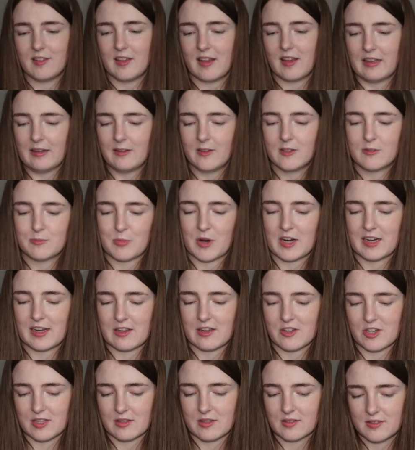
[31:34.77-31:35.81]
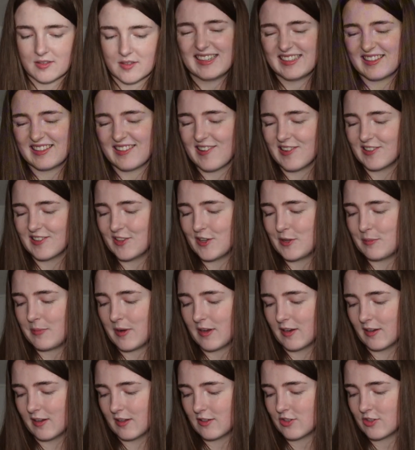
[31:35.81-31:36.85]
like sprayed edges. It's got new
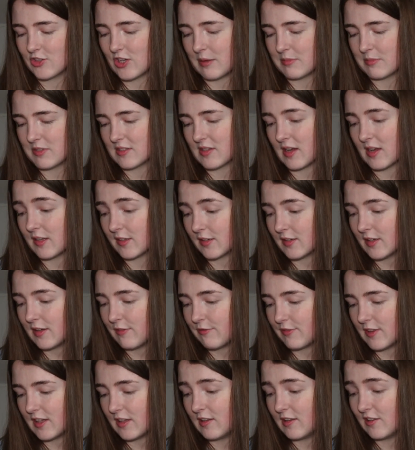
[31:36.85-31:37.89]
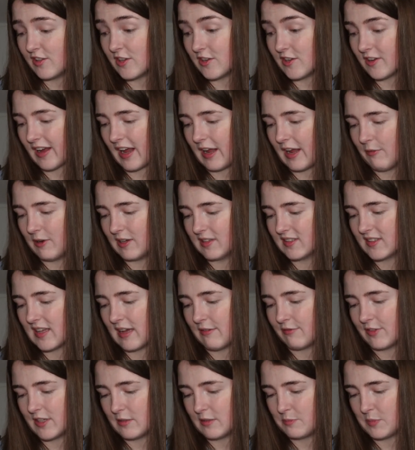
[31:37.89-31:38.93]
bonus chapters. I don't know if the UK ones
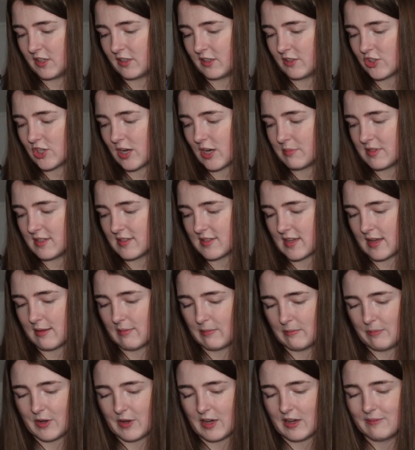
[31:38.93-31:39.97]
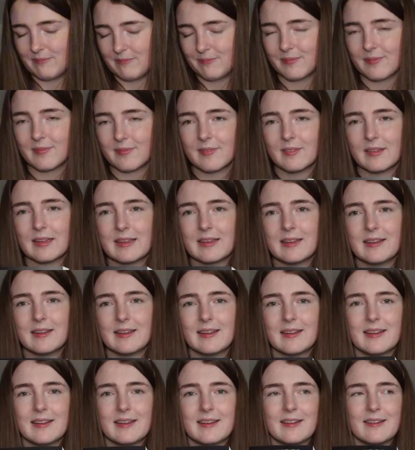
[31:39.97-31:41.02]
have these bonus chapters in, but
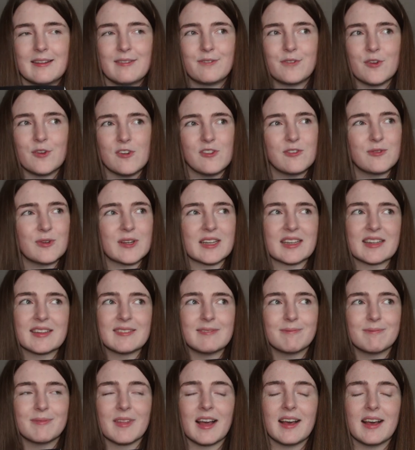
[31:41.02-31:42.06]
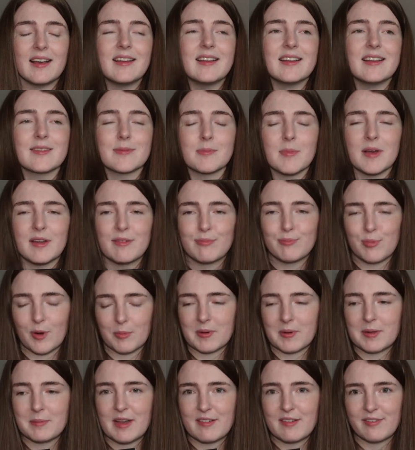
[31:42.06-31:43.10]
Fourth Wing is
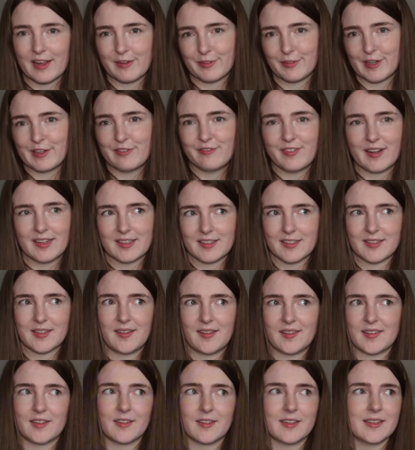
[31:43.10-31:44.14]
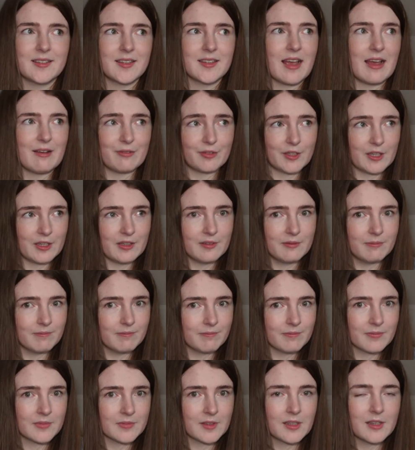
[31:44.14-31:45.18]
probably my favourite fantasy series ever,
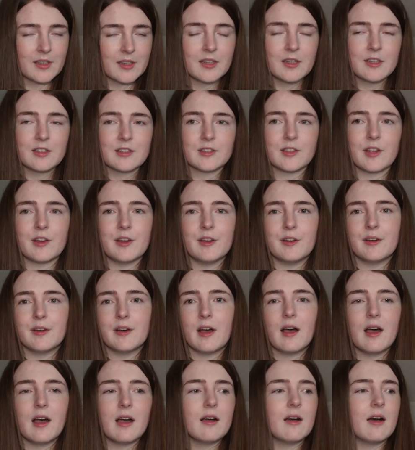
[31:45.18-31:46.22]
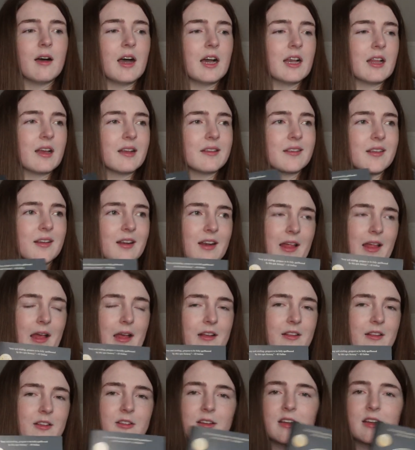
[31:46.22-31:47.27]
so I like to
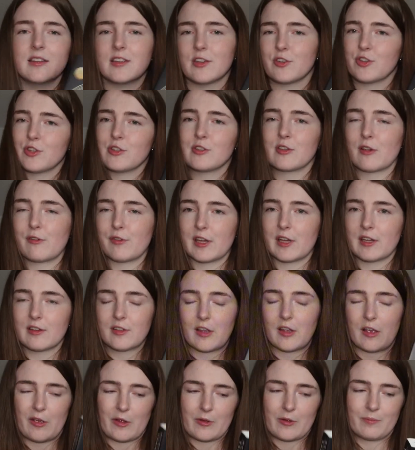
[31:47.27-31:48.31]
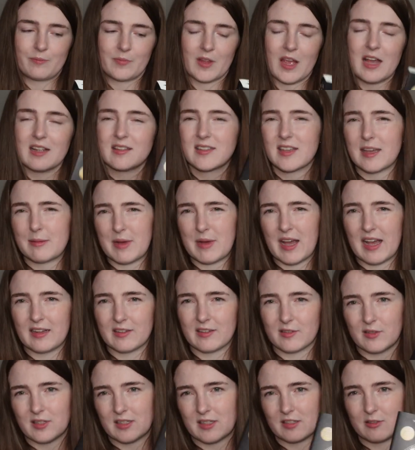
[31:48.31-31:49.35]
collect editions of it, so I had to get my
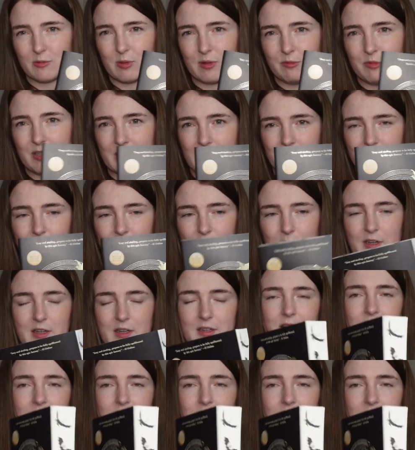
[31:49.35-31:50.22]
hands on this one when I saw it,